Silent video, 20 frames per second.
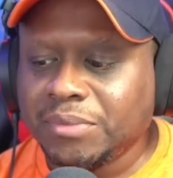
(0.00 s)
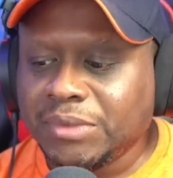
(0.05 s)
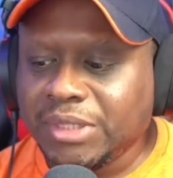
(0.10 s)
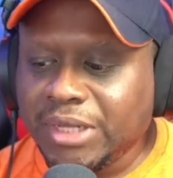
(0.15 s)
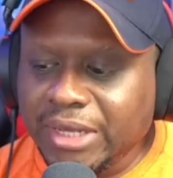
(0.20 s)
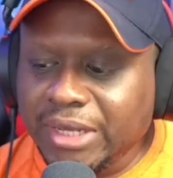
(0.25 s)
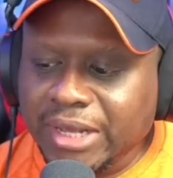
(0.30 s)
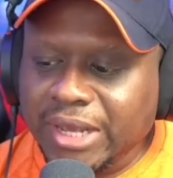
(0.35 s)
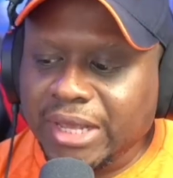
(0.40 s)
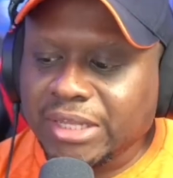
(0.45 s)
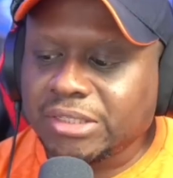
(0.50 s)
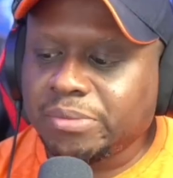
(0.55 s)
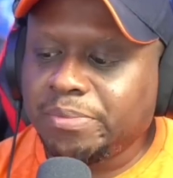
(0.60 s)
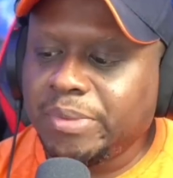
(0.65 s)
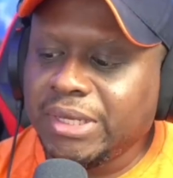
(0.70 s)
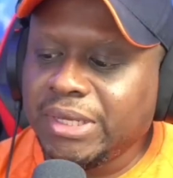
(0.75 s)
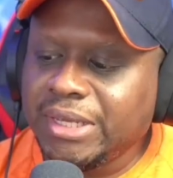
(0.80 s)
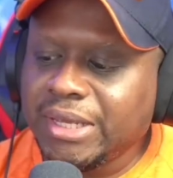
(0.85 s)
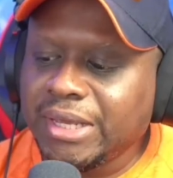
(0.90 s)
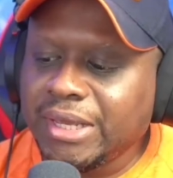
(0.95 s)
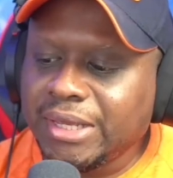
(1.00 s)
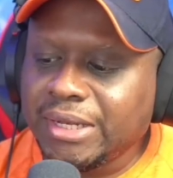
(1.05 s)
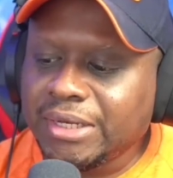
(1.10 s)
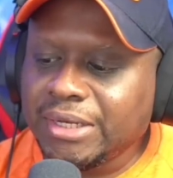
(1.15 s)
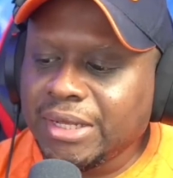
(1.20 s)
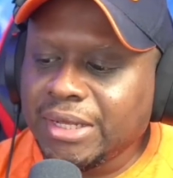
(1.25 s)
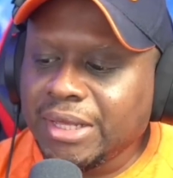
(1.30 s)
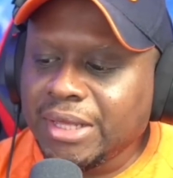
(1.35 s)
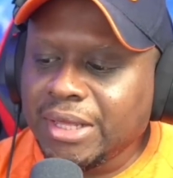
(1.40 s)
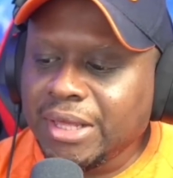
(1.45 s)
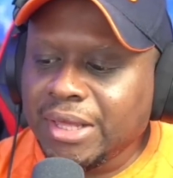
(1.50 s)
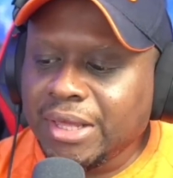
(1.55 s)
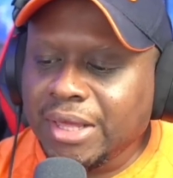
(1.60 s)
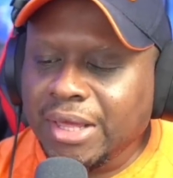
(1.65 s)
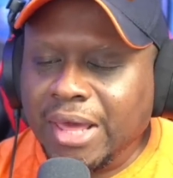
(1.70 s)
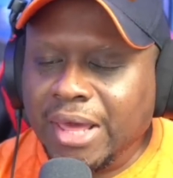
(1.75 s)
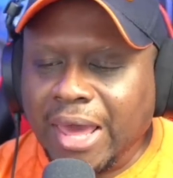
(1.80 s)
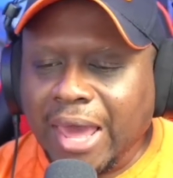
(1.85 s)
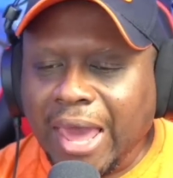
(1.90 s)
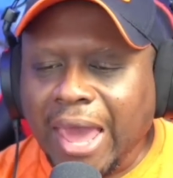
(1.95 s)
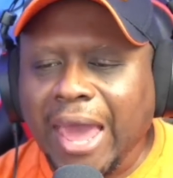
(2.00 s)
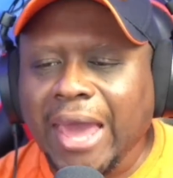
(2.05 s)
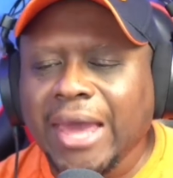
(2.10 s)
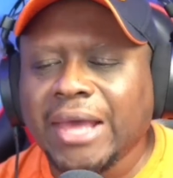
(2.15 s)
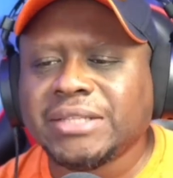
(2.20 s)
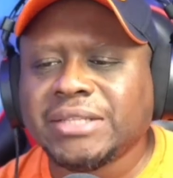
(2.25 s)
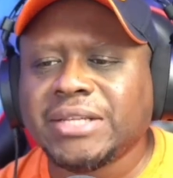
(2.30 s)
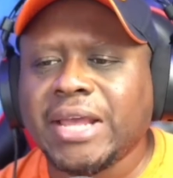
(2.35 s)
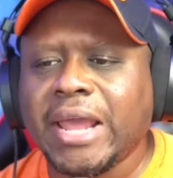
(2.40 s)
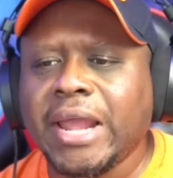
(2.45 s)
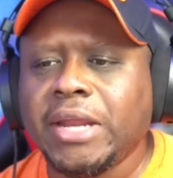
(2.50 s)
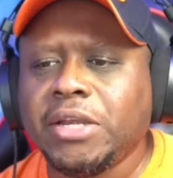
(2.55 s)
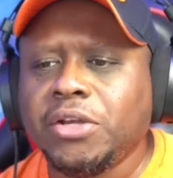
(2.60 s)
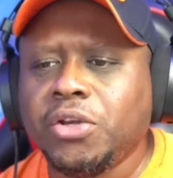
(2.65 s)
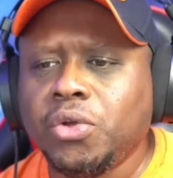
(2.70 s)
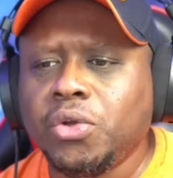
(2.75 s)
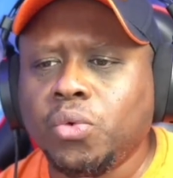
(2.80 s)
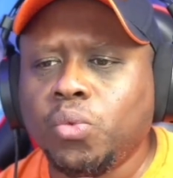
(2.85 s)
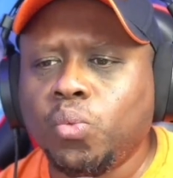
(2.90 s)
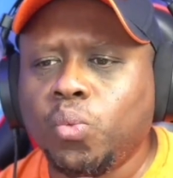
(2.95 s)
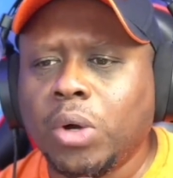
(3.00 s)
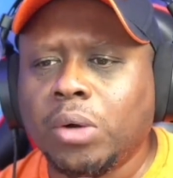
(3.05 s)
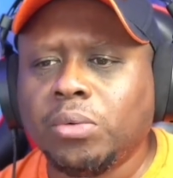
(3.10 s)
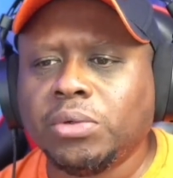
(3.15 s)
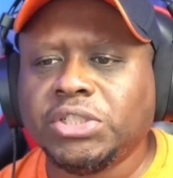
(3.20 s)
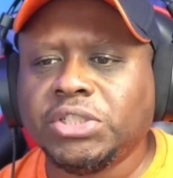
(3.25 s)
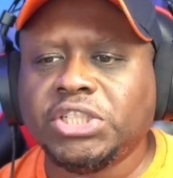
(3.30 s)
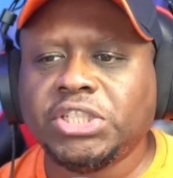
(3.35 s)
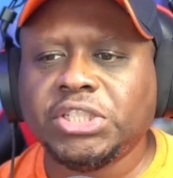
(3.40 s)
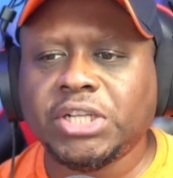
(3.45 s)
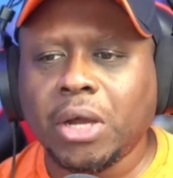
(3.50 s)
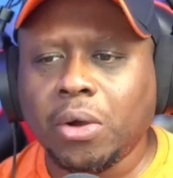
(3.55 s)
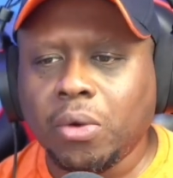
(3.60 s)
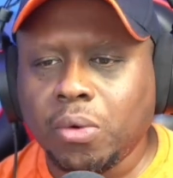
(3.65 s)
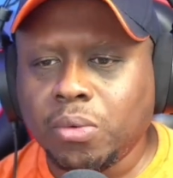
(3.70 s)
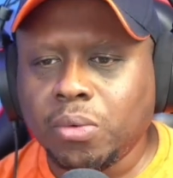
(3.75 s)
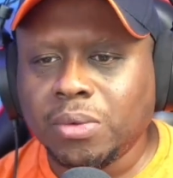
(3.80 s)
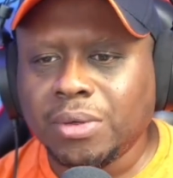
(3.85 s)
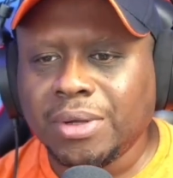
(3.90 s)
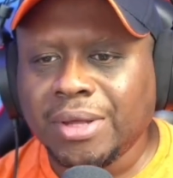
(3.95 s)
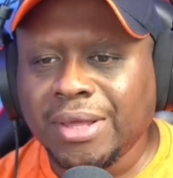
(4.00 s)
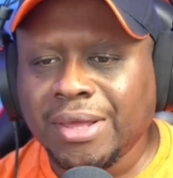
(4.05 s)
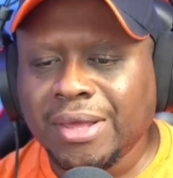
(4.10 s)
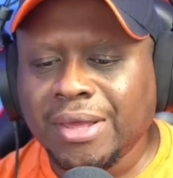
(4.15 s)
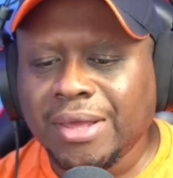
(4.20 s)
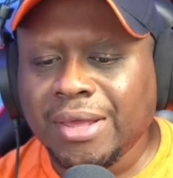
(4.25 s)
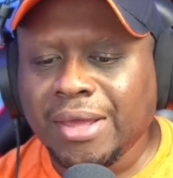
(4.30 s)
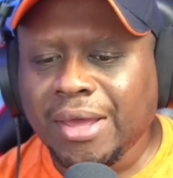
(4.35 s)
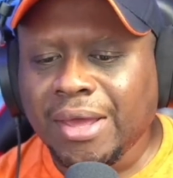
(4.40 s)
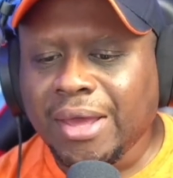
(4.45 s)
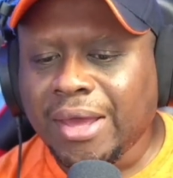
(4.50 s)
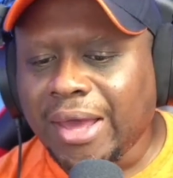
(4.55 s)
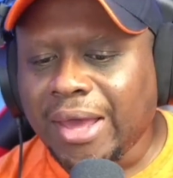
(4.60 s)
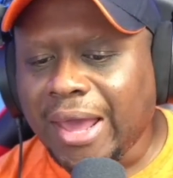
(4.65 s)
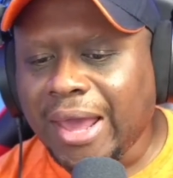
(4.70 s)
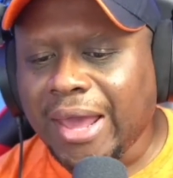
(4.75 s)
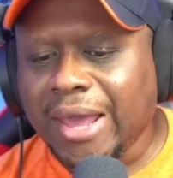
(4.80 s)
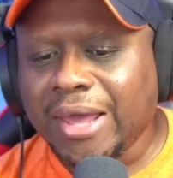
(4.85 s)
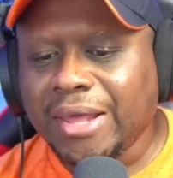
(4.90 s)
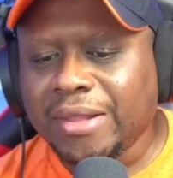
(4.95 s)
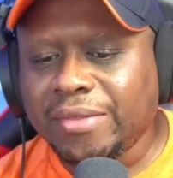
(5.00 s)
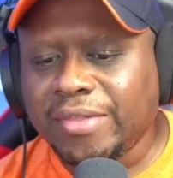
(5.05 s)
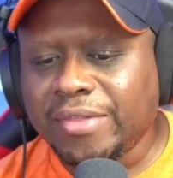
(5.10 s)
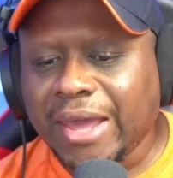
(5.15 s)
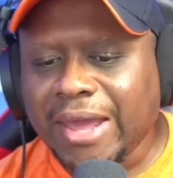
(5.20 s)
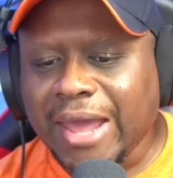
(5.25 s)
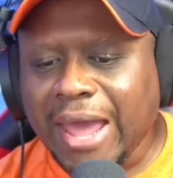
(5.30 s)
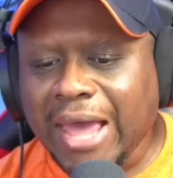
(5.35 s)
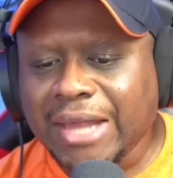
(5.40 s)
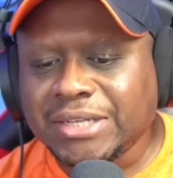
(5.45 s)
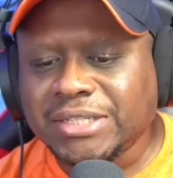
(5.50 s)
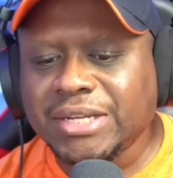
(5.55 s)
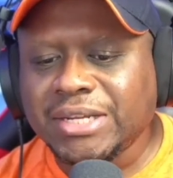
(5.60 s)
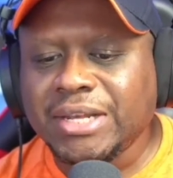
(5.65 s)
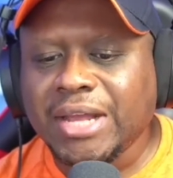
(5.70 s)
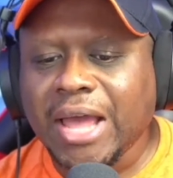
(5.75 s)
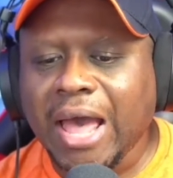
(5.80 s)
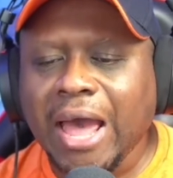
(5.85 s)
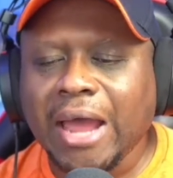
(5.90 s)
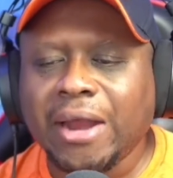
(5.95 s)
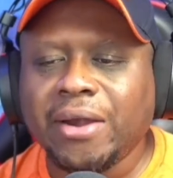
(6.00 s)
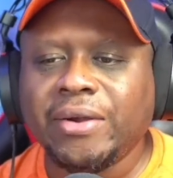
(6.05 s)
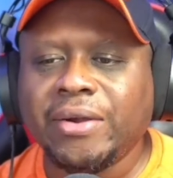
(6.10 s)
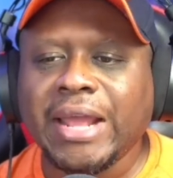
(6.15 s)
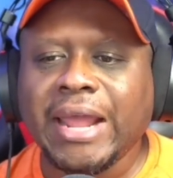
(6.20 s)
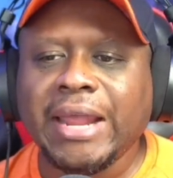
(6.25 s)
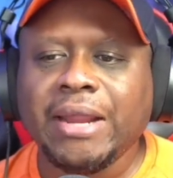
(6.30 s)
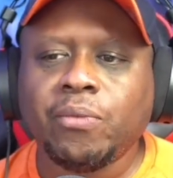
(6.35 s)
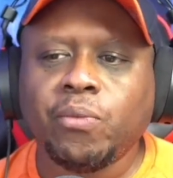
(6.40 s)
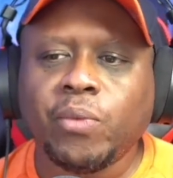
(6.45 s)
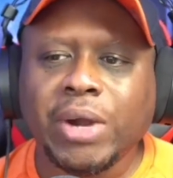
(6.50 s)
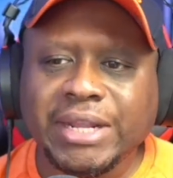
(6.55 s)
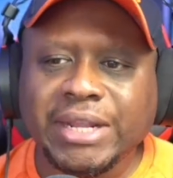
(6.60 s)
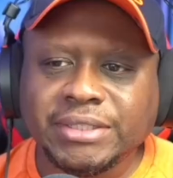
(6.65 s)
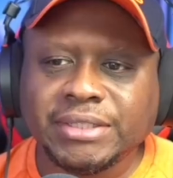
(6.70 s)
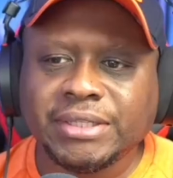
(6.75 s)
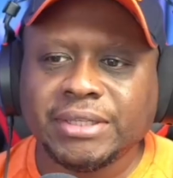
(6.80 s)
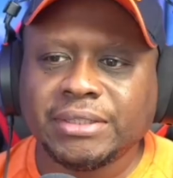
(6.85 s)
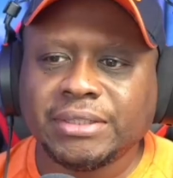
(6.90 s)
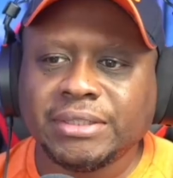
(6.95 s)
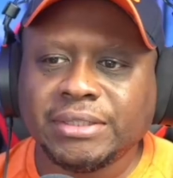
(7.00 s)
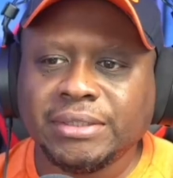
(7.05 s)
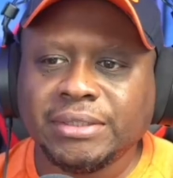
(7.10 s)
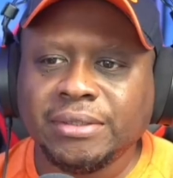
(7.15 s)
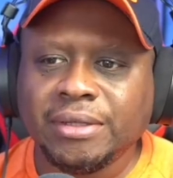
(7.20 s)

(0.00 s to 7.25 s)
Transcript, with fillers: ESPN has a new woke show and they actually hired a racist.